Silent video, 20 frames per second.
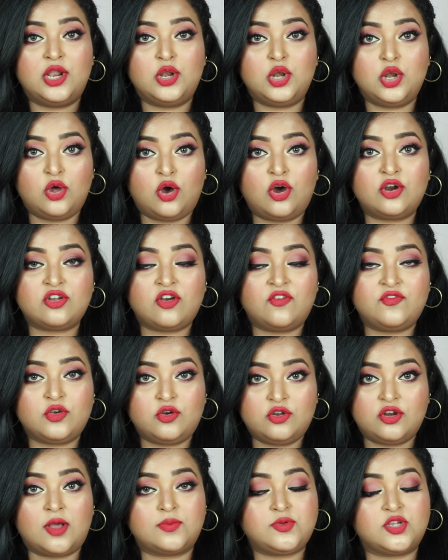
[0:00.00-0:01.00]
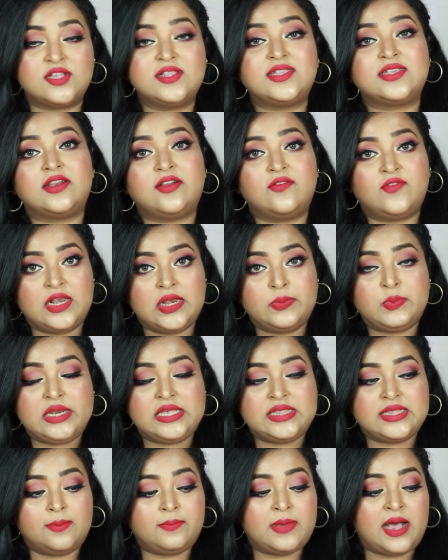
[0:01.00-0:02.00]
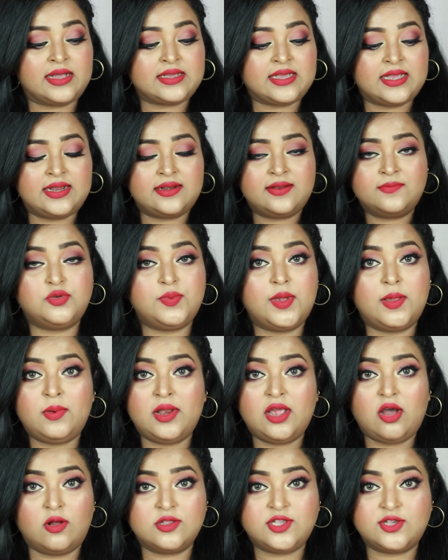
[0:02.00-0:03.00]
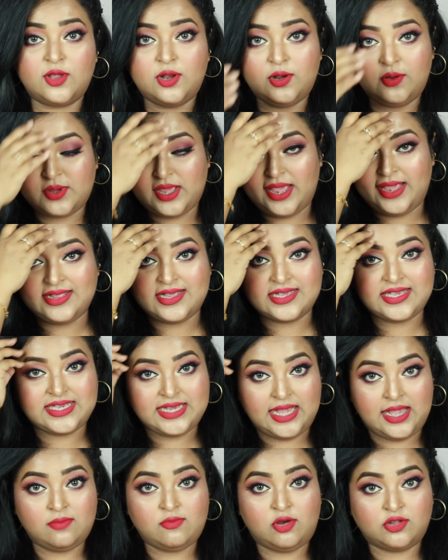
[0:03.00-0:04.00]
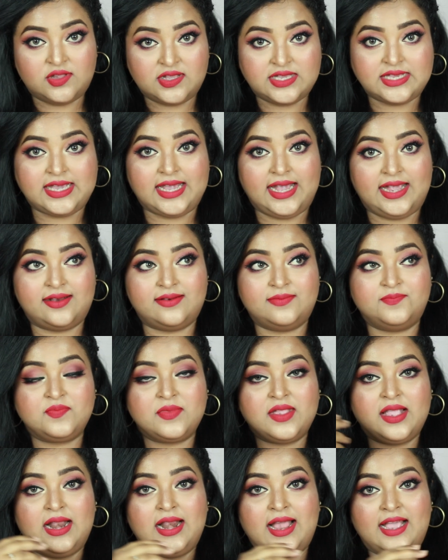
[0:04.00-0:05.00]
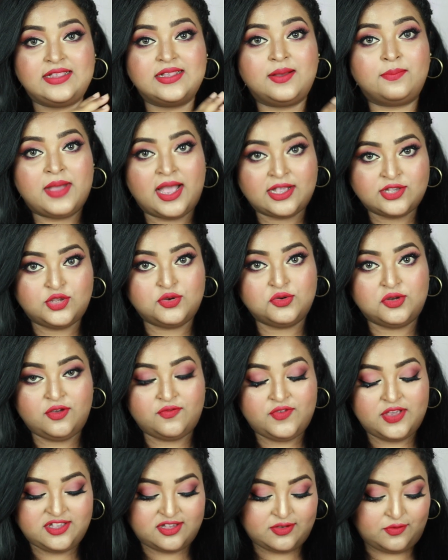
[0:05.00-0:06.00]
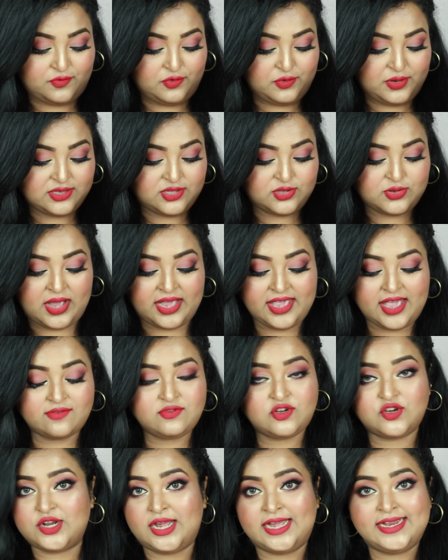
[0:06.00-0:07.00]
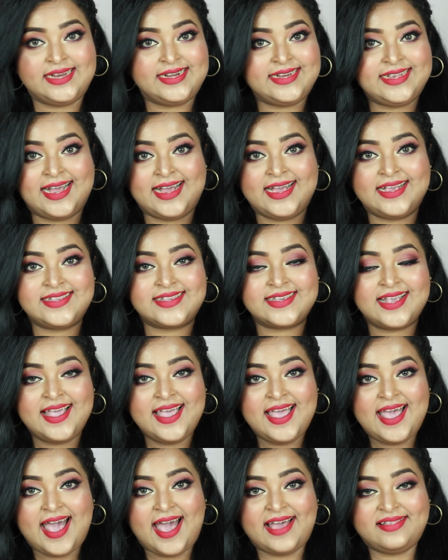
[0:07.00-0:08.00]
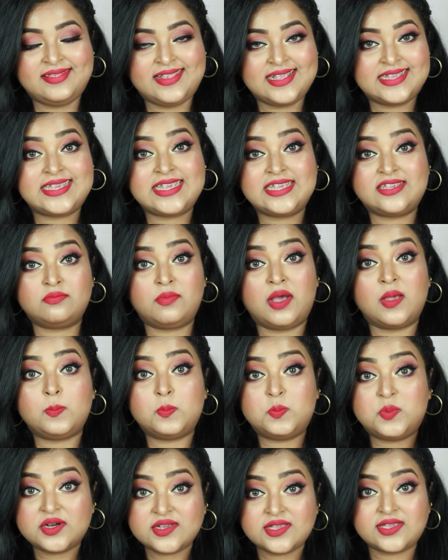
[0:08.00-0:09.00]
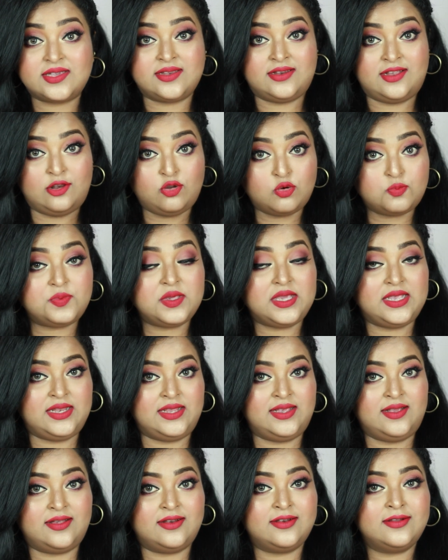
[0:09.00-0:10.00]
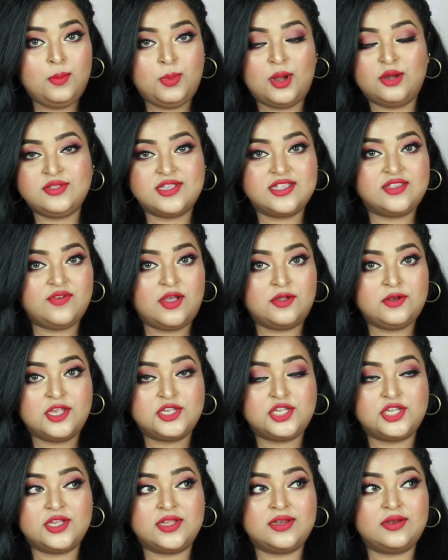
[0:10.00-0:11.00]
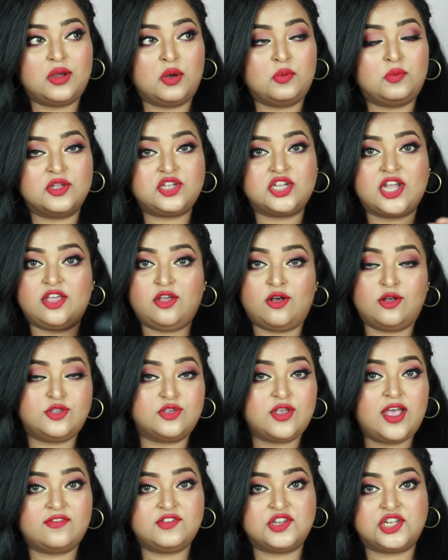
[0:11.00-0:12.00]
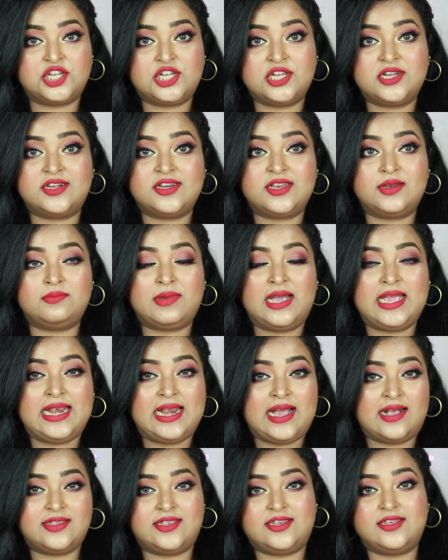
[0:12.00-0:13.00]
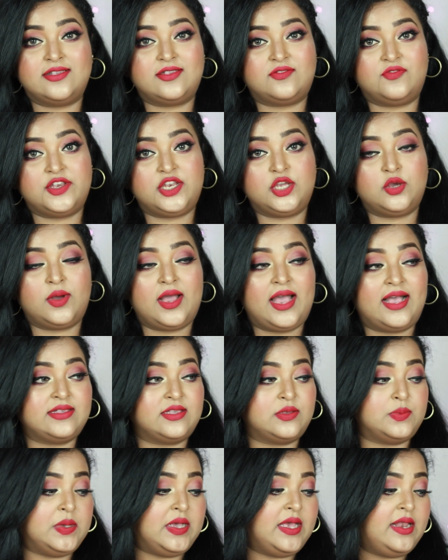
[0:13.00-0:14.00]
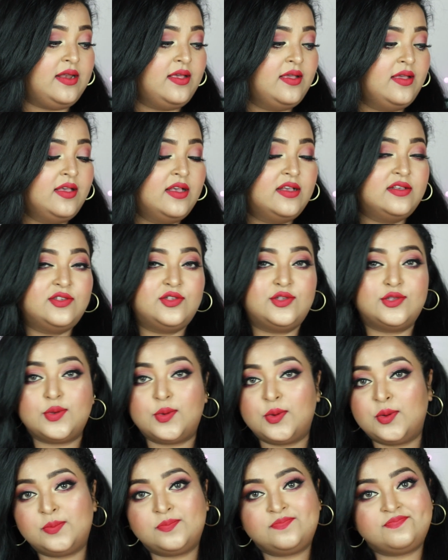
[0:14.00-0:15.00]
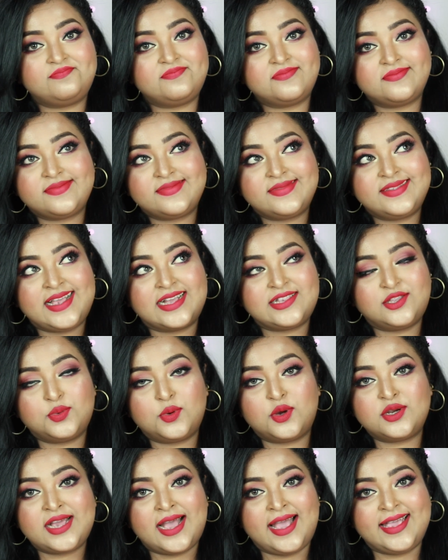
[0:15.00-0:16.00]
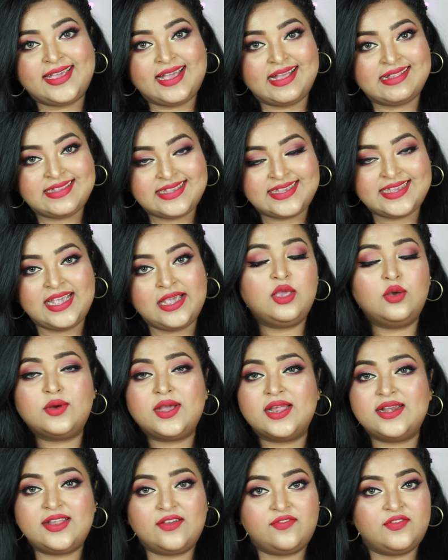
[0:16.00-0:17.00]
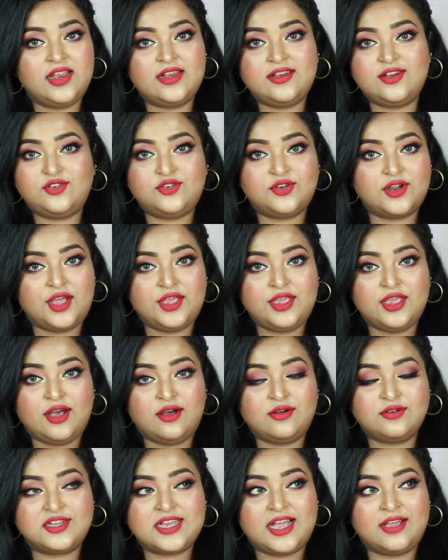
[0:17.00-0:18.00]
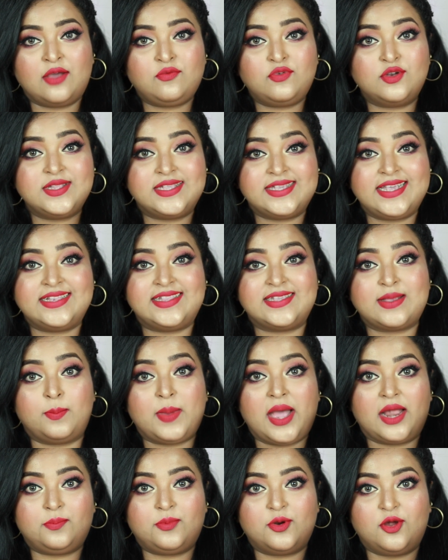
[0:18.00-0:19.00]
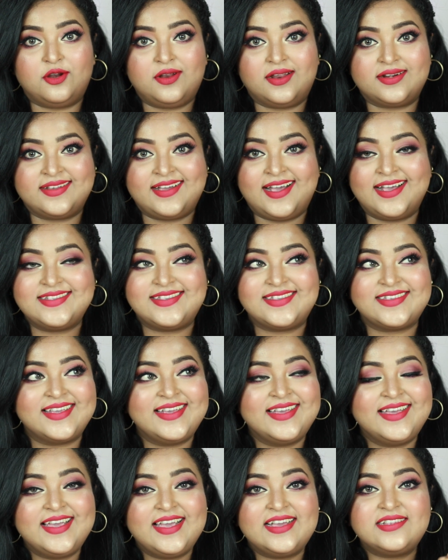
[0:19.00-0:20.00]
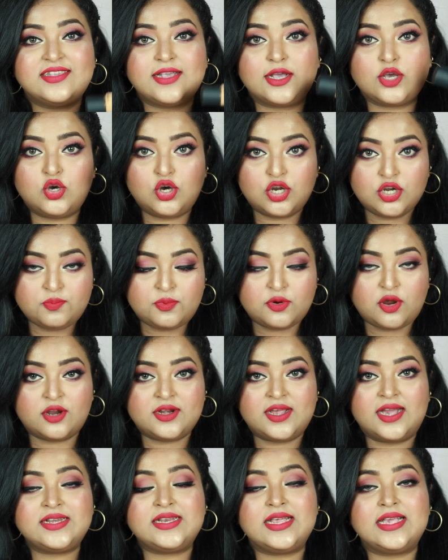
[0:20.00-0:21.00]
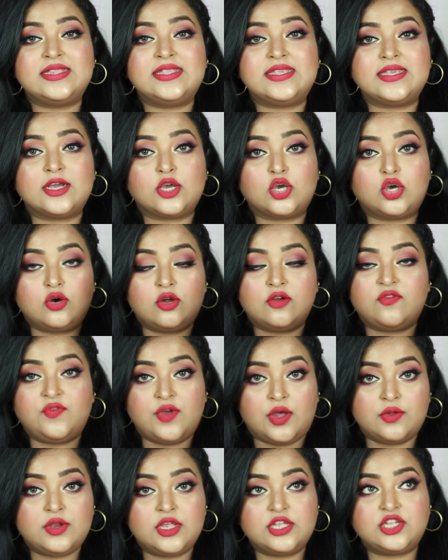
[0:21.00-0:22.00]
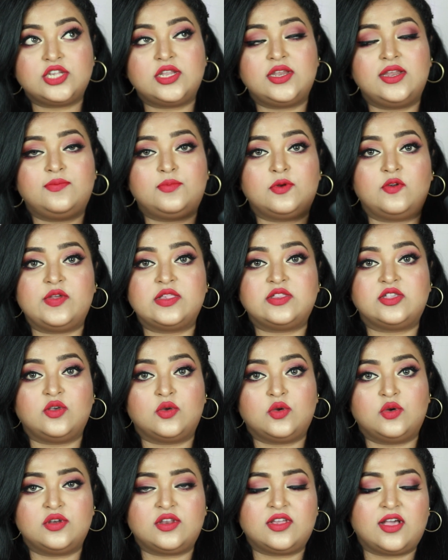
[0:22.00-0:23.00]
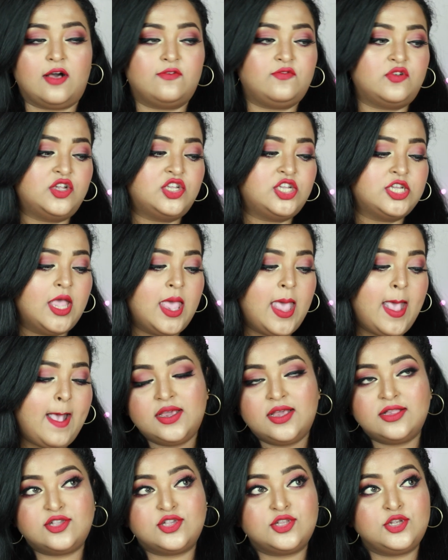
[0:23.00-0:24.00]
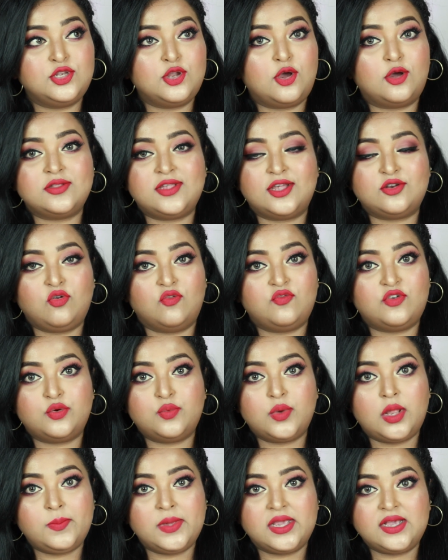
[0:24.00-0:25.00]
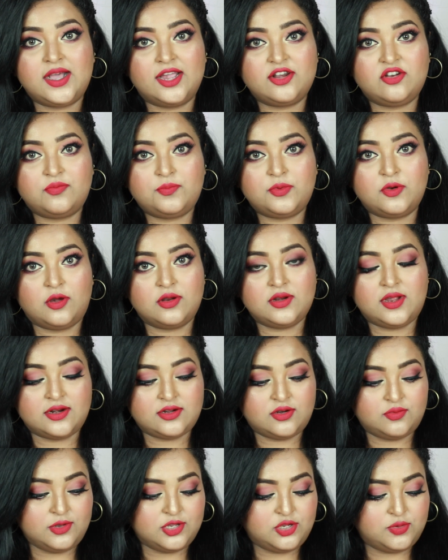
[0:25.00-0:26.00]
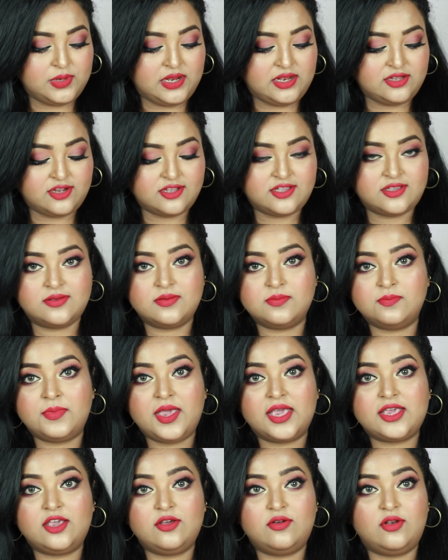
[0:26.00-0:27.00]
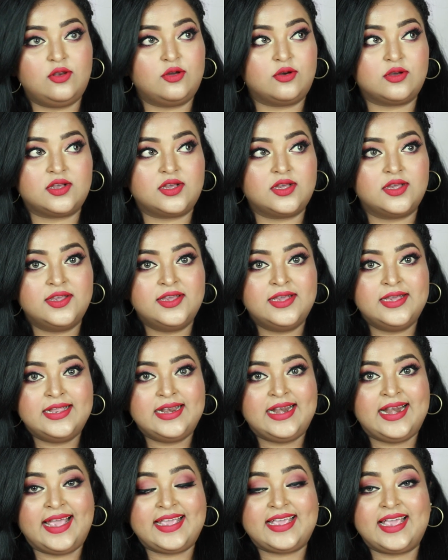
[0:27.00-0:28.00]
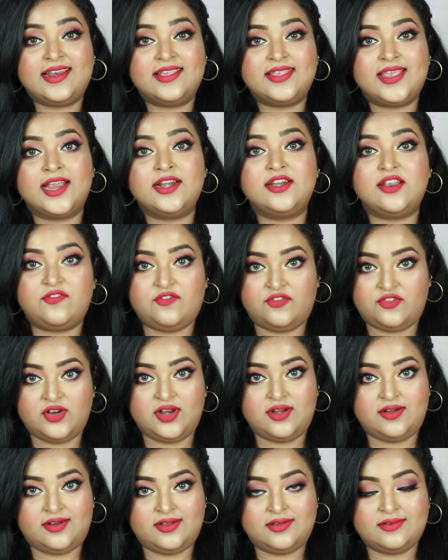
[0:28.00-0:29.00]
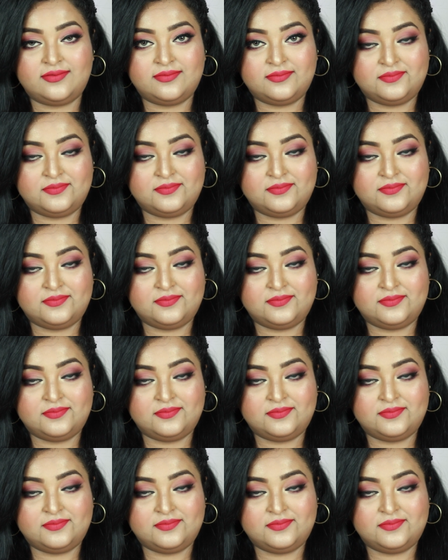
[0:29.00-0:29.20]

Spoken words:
A lot of good options are available in the market, which may be also looking the same on the skin like the MAC Studio Fix Fluid. So I have tried it, guys, and this is my personal opinion about this foundation, which I also have shared in my last year's video as well. So that's what I can say. You can definitely try out. I wouldn't say it's a bad product, guys. It's a good product. It's a good foundation. It provides you good coverage. It's not that overwhelming kind of product which will just make you look like anything different.